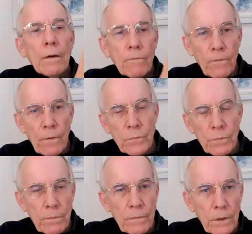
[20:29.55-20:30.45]
from,
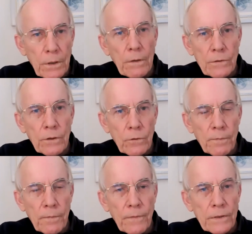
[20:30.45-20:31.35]
you know, as a
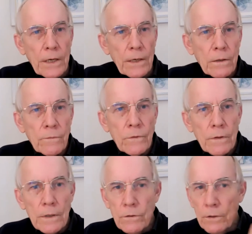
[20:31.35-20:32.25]
group of executives.
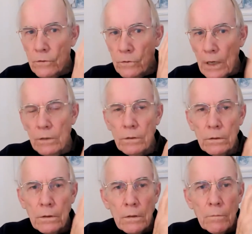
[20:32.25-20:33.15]
And that's a
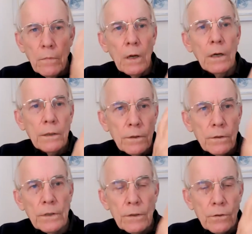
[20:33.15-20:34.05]
total
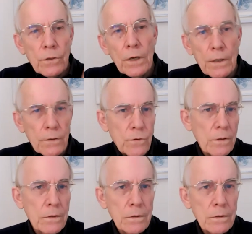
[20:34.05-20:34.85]
mindset change.